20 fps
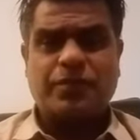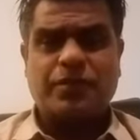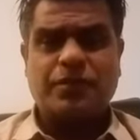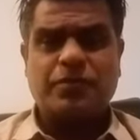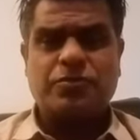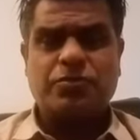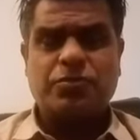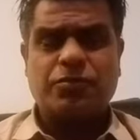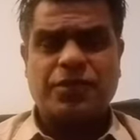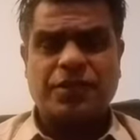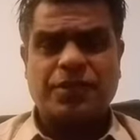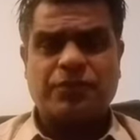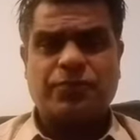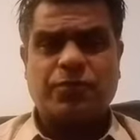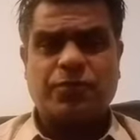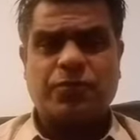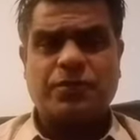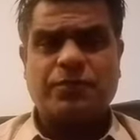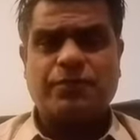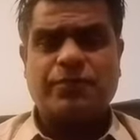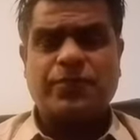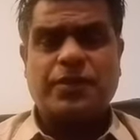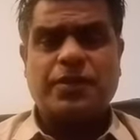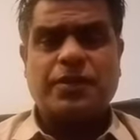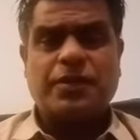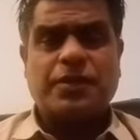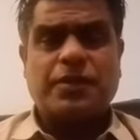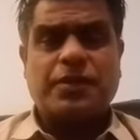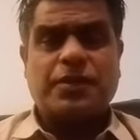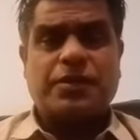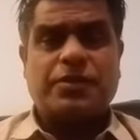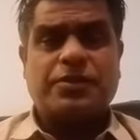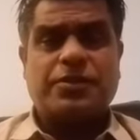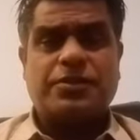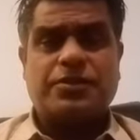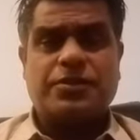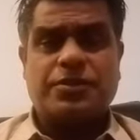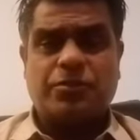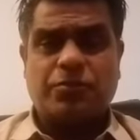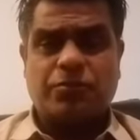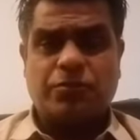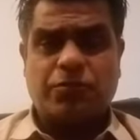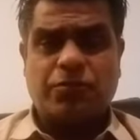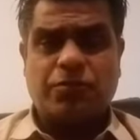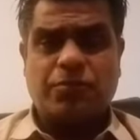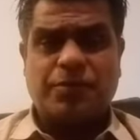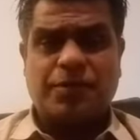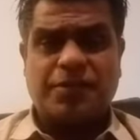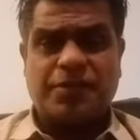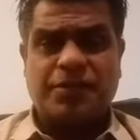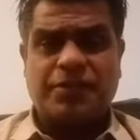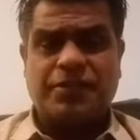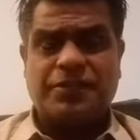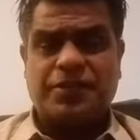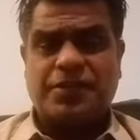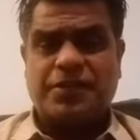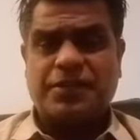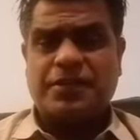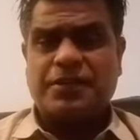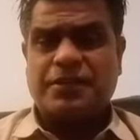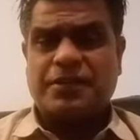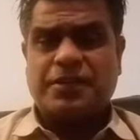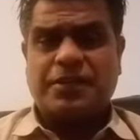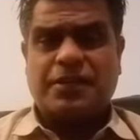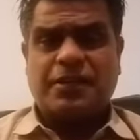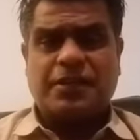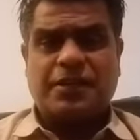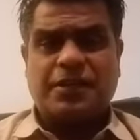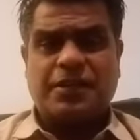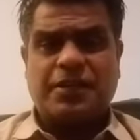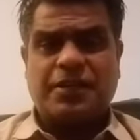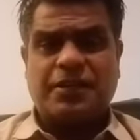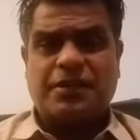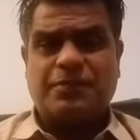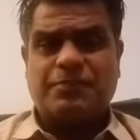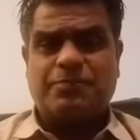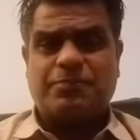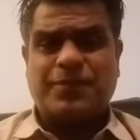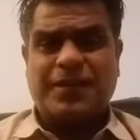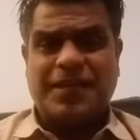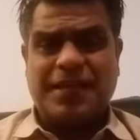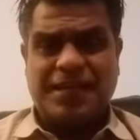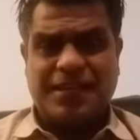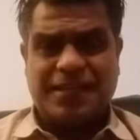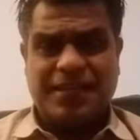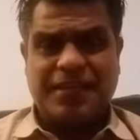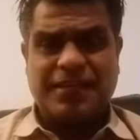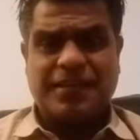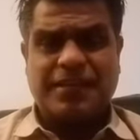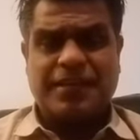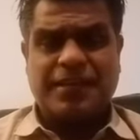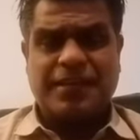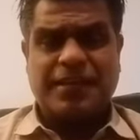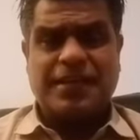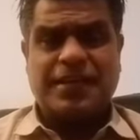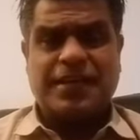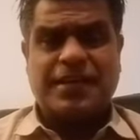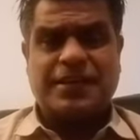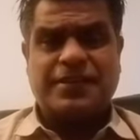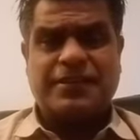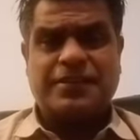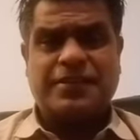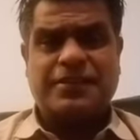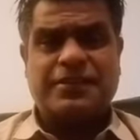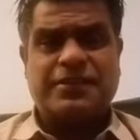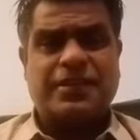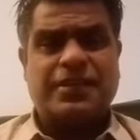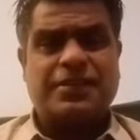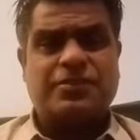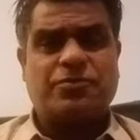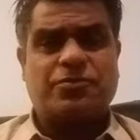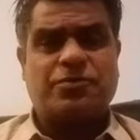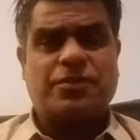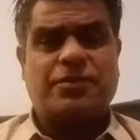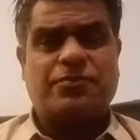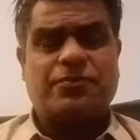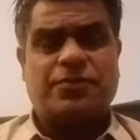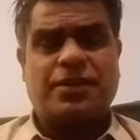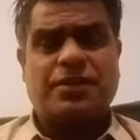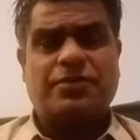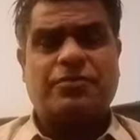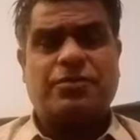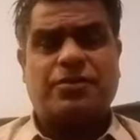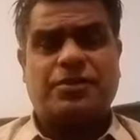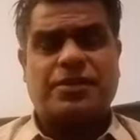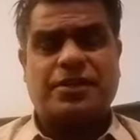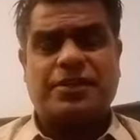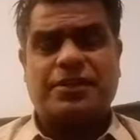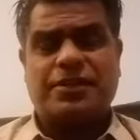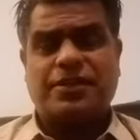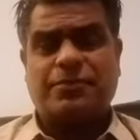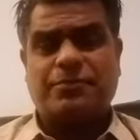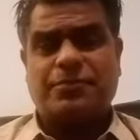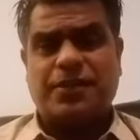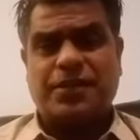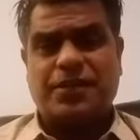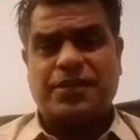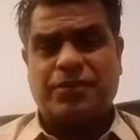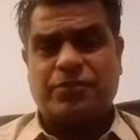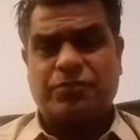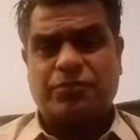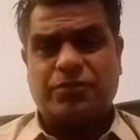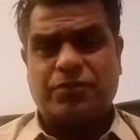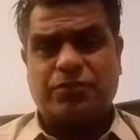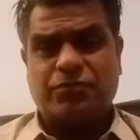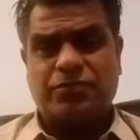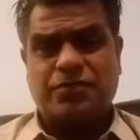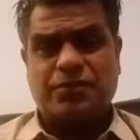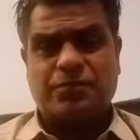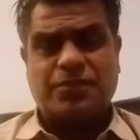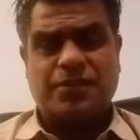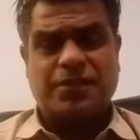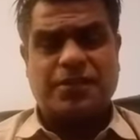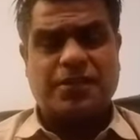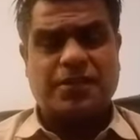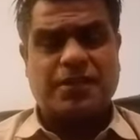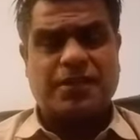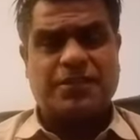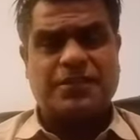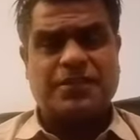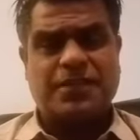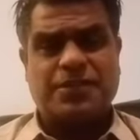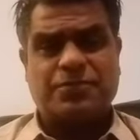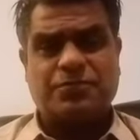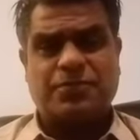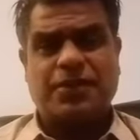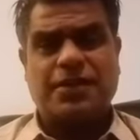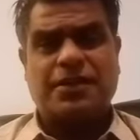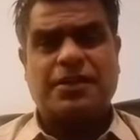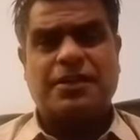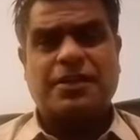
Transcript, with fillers: So therefore, this new government is a uh, planning and not only file locking, they may introduce some other laws as well.